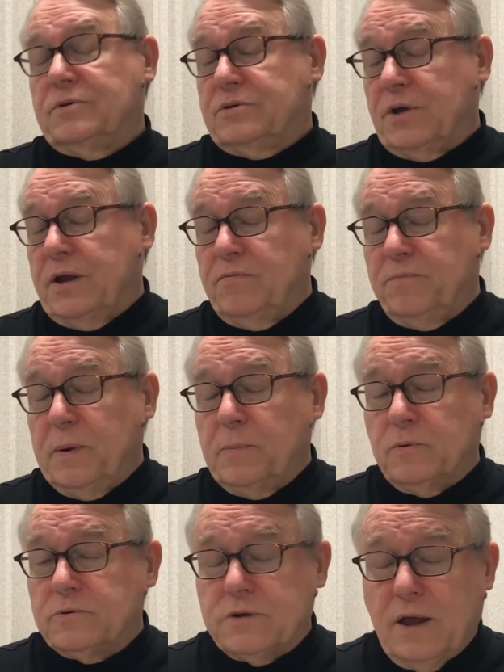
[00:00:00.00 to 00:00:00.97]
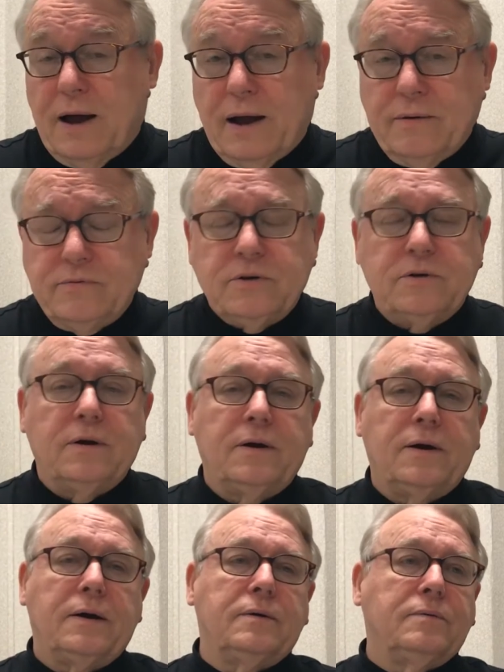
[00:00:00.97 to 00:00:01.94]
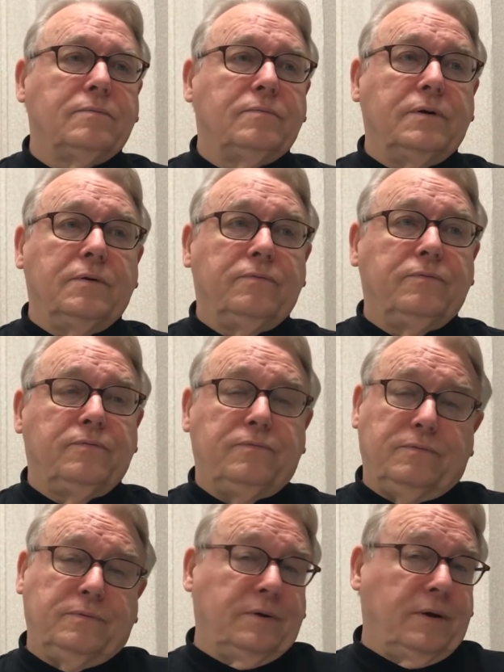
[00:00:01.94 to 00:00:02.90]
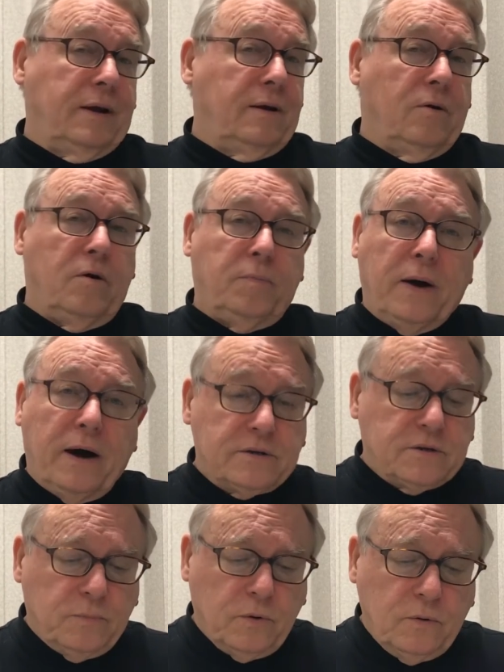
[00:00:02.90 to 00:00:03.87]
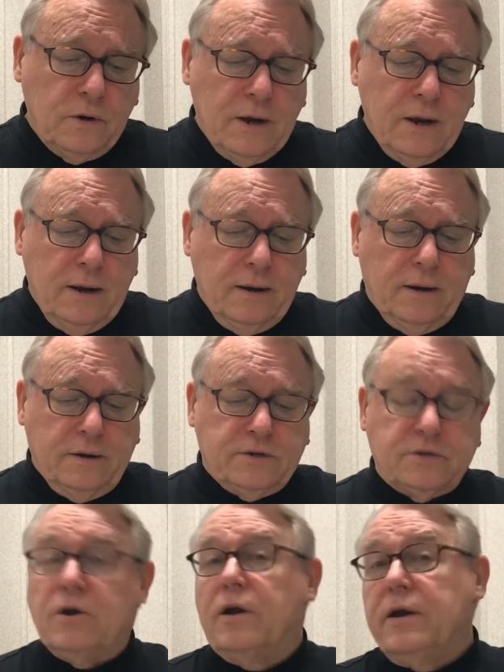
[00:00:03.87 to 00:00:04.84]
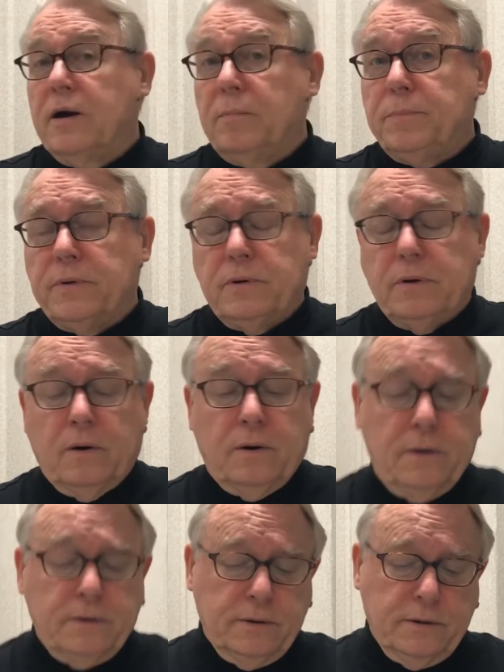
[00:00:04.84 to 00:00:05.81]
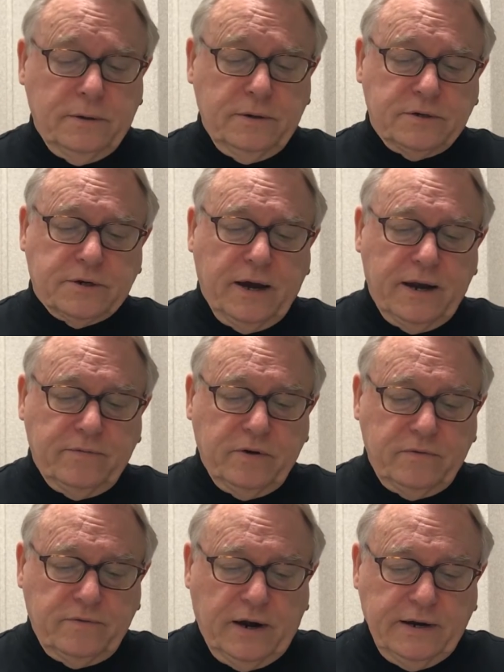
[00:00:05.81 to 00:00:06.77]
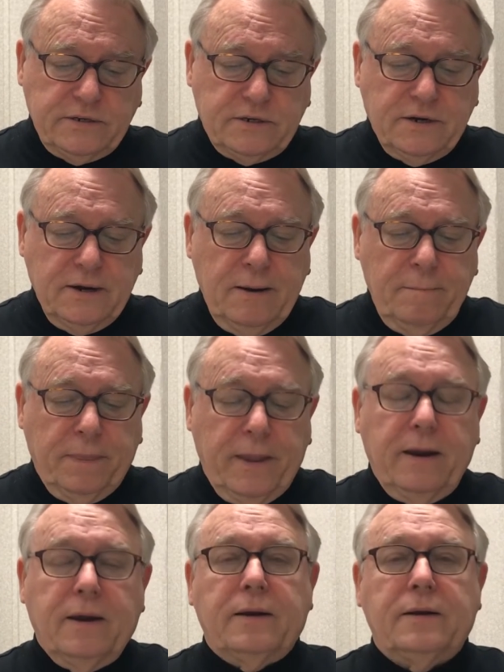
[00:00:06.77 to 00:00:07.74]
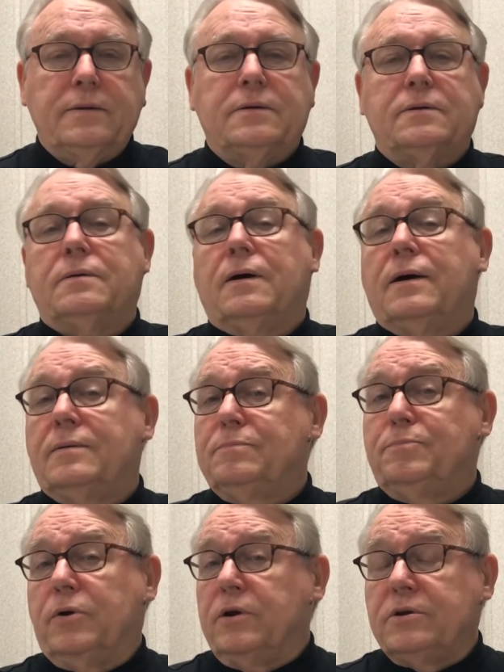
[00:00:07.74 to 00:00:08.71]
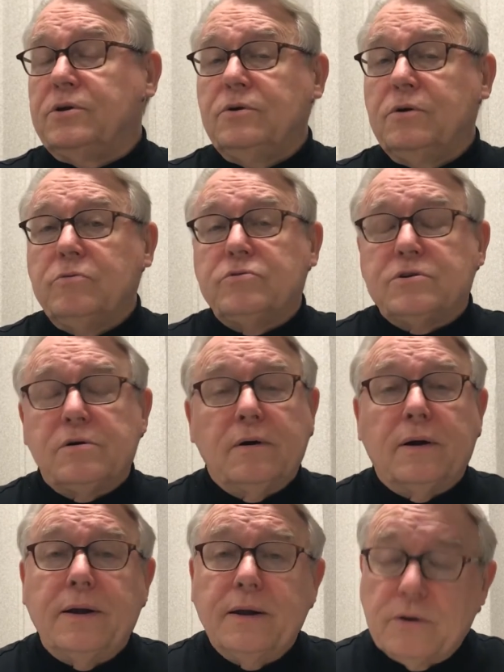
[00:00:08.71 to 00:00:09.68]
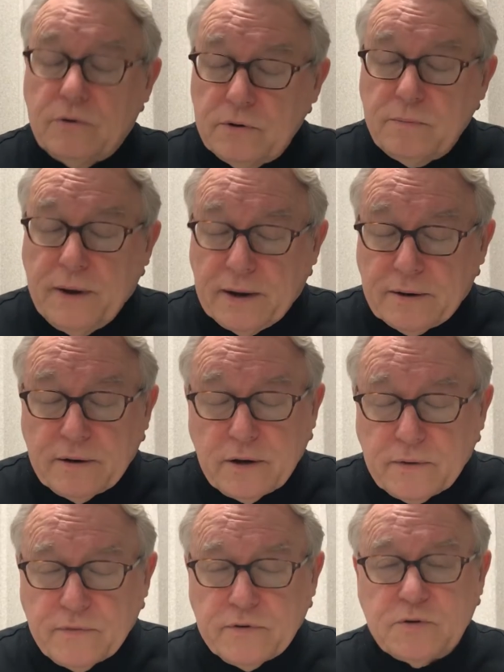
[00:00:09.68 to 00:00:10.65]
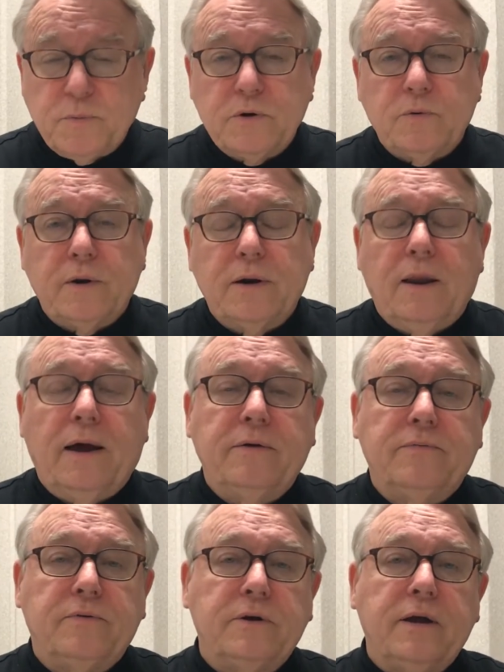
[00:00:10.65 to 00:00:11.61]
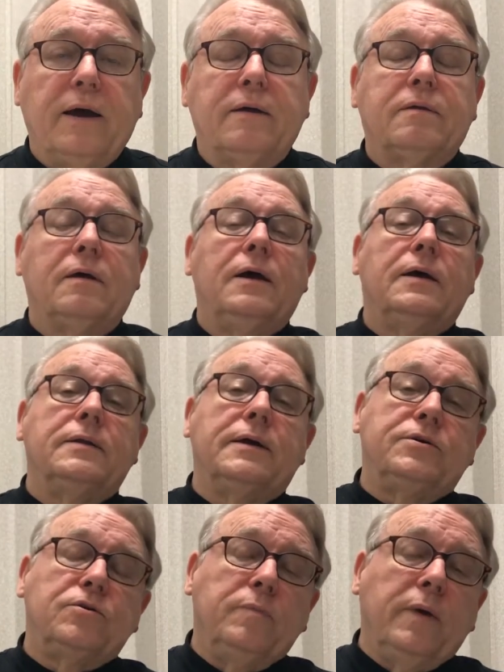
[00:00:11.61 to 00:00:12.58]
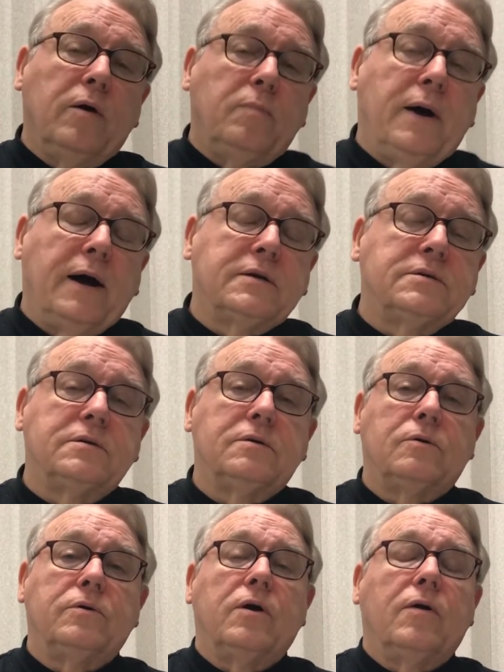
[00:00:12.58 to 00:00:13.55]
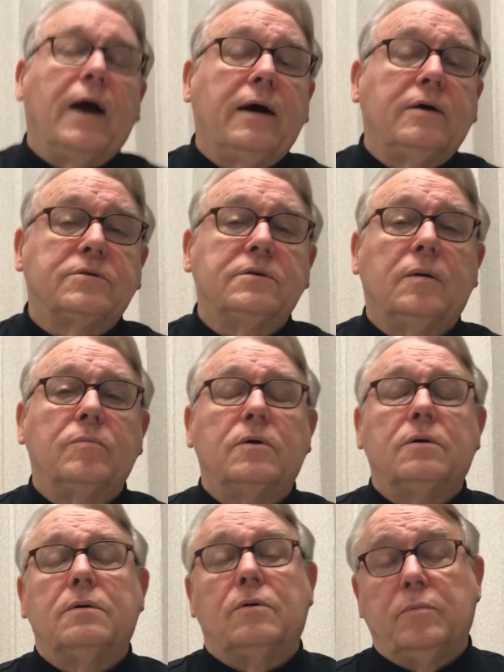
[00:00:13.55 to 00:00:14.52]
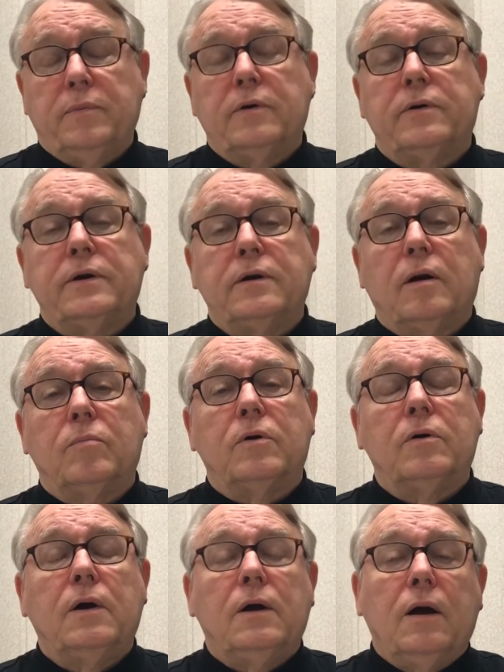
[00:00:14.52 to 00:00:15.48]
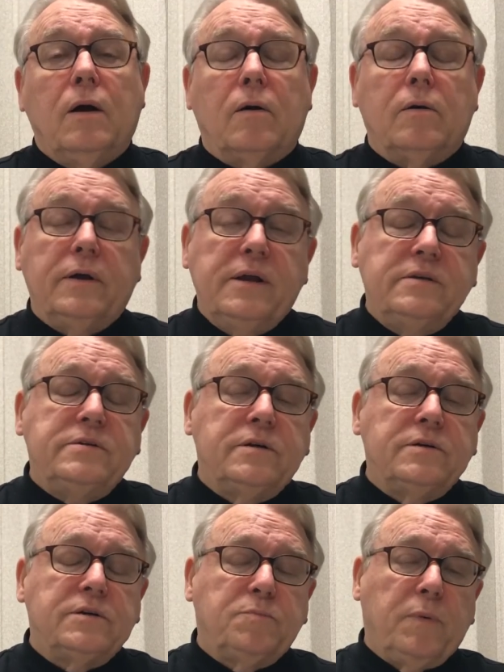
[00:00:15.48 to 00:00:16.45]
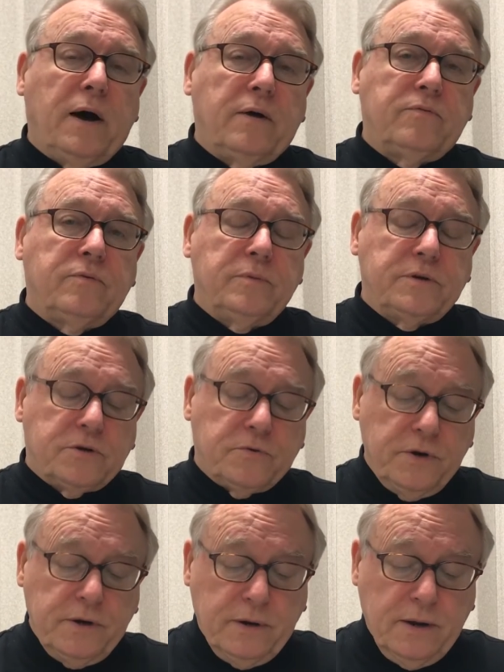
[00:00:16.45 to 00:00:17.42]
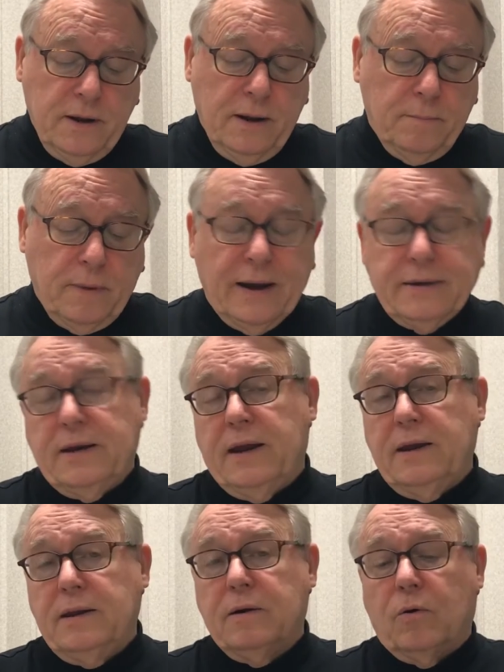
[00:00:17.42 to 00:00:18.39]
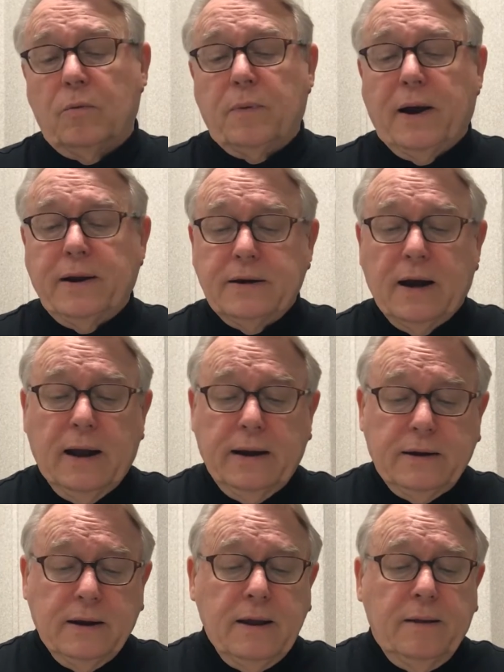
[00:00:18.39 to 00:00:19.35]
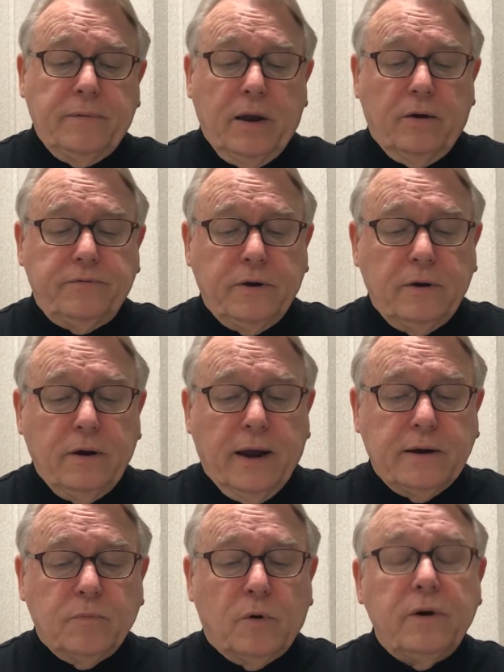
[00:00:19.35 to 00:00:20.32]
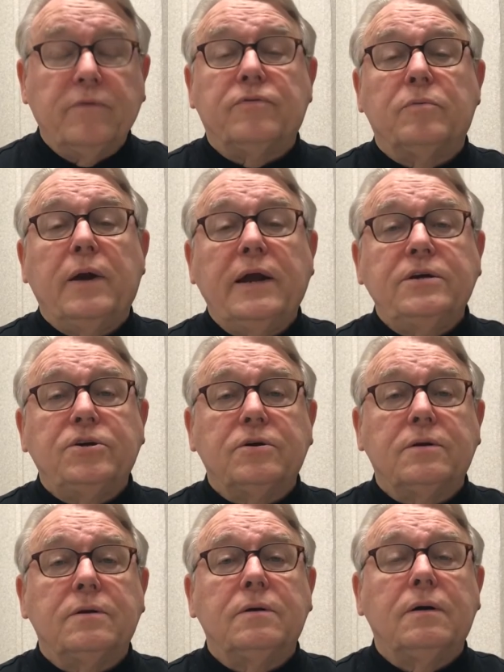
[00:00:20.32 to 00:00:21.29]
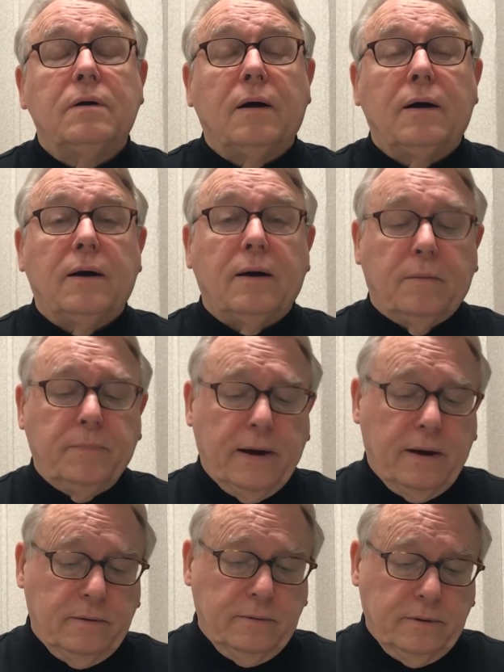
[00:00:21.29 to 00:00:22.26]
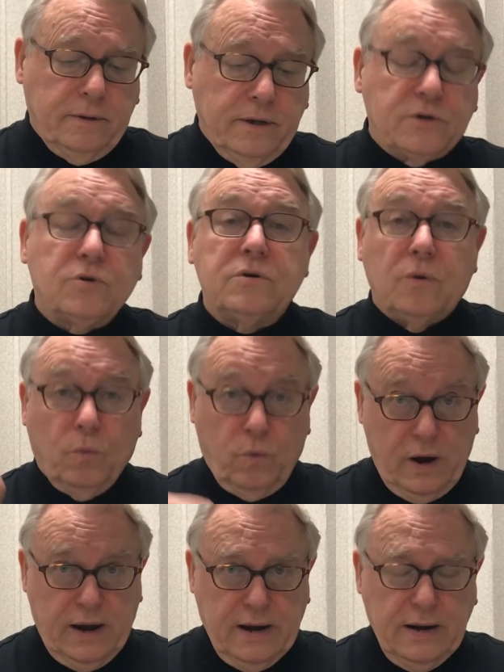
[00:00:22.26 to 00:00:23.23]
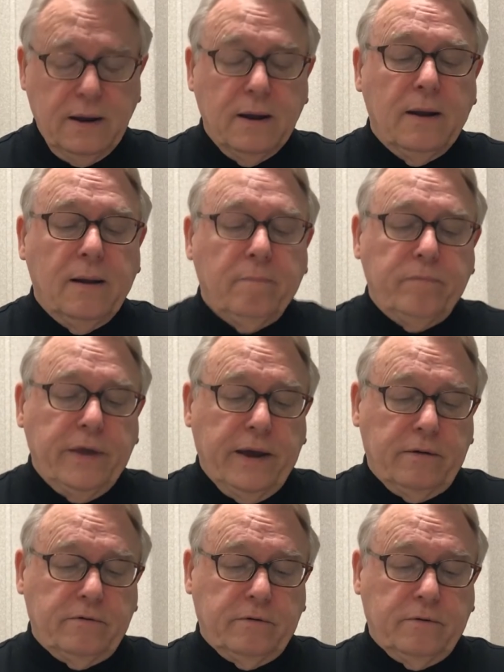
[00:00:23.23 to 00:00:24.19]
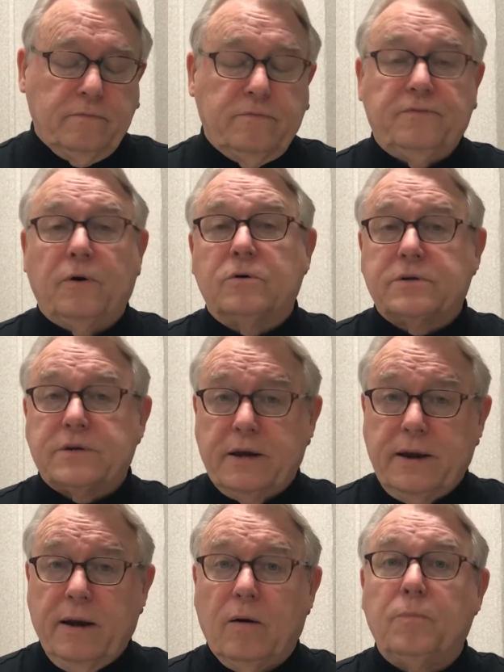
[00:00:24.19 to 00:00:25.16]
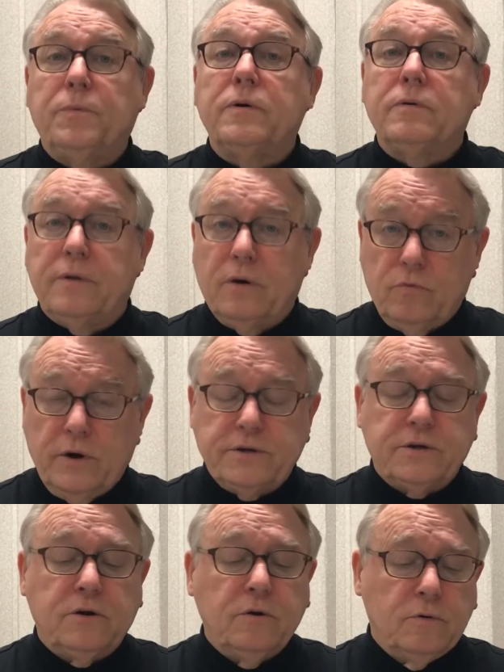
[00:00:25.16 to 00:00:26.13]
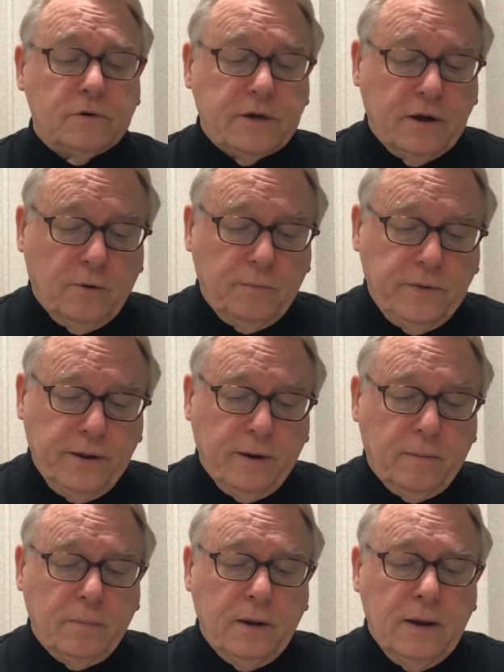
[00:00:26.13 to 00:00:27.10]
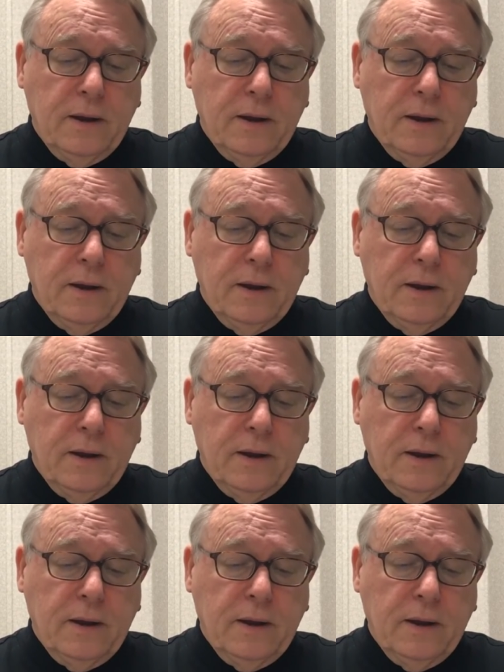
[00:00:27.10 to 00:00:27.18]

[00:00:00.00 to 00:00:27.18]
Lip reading: save people's lives. If at all possible, study up on this kind of advice and put it to use. It could make the difference between life or death, that your mailbox or your house number or building number are easy to spot from the street by day or by night. Now, if you'd like more information about this way that folks can help their rescuers help them,